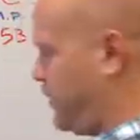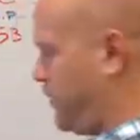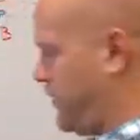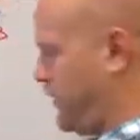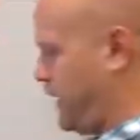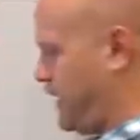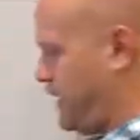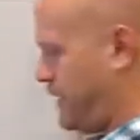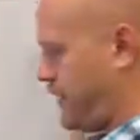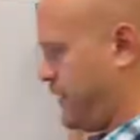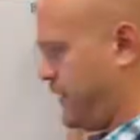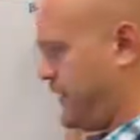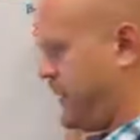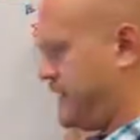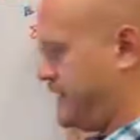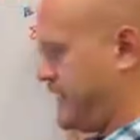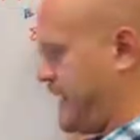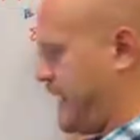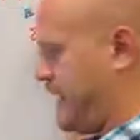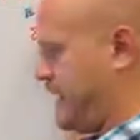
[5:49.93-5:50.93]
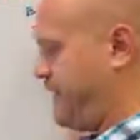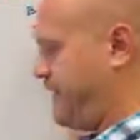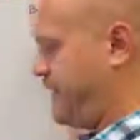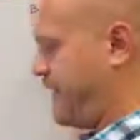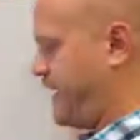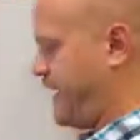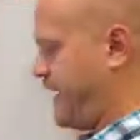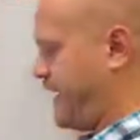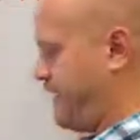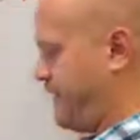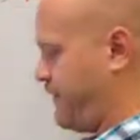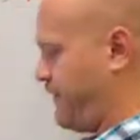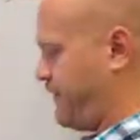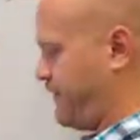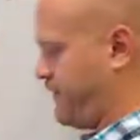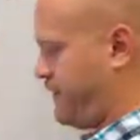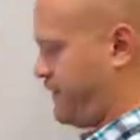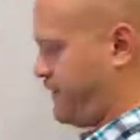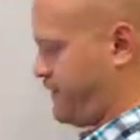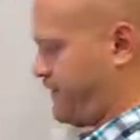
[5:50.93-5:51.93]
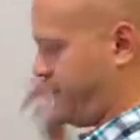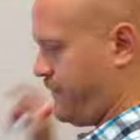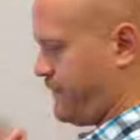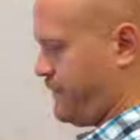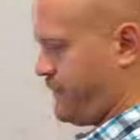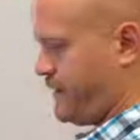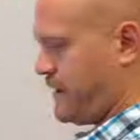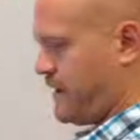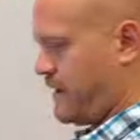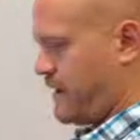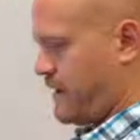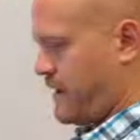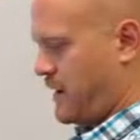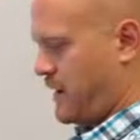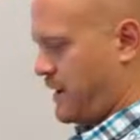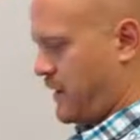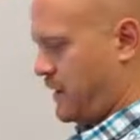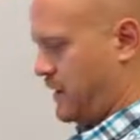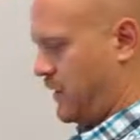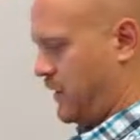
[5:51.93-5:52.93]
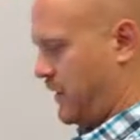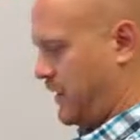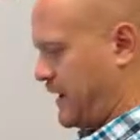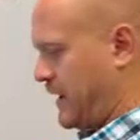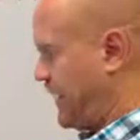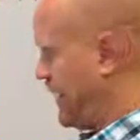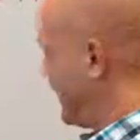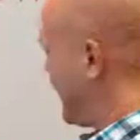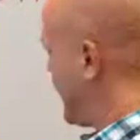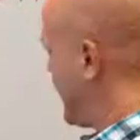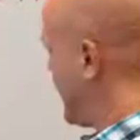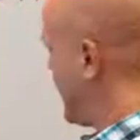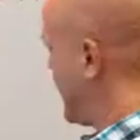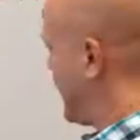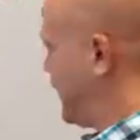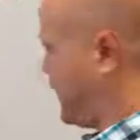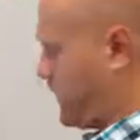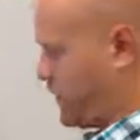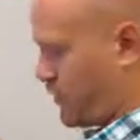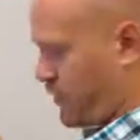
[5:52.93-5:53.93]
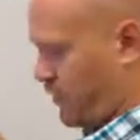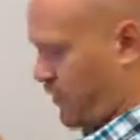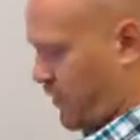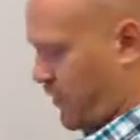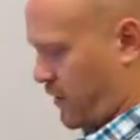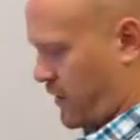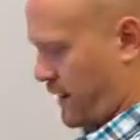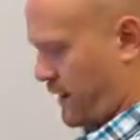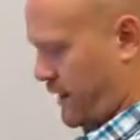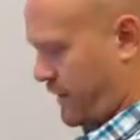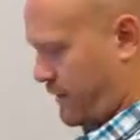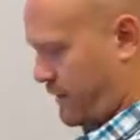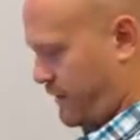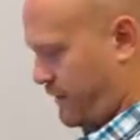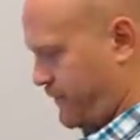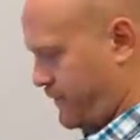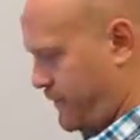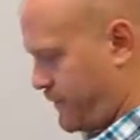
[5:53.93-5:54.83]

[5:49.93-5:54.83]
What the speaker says: point is 85. Looking at chlorine,